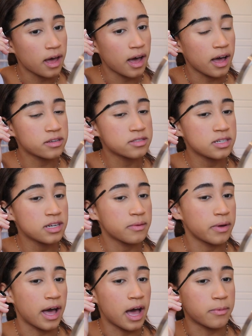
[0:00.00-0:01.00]
I also need to get
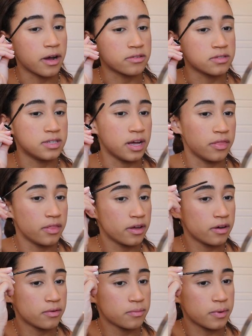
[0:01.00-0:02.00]
my eyebrows done
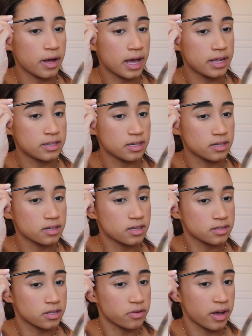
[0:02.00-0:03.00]
though, but I didn't
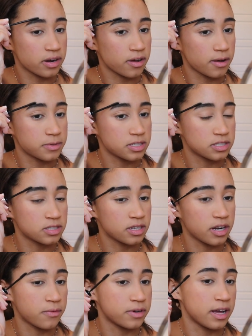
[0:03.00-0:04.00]
because I knew I had competition
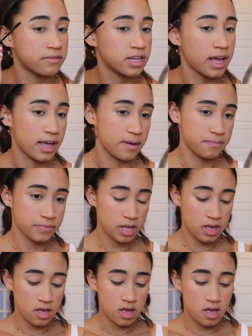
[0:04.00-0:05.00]
and I wouldn't have time.
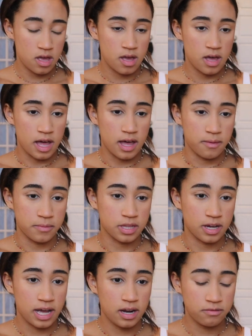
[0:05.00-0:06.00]
Um, but
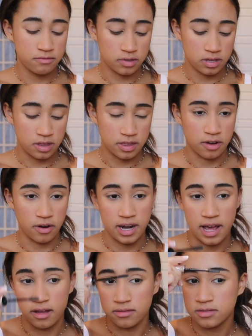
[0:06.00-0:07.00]
they're kind of really thick right
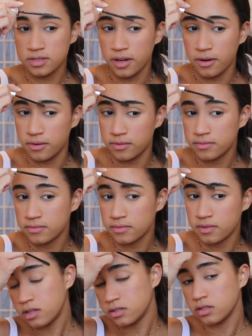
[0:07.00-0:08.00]
now, so
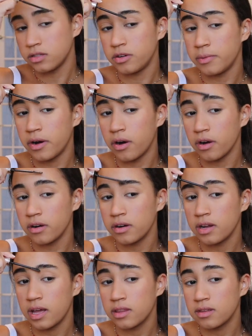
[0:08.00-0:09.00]
it's a little bit harder
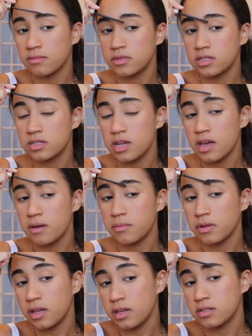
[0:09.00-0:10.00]
to get them to stay in
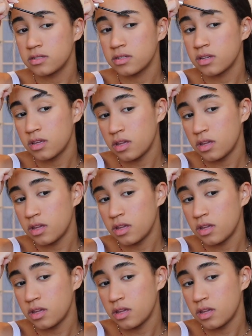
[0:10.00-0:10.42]
place.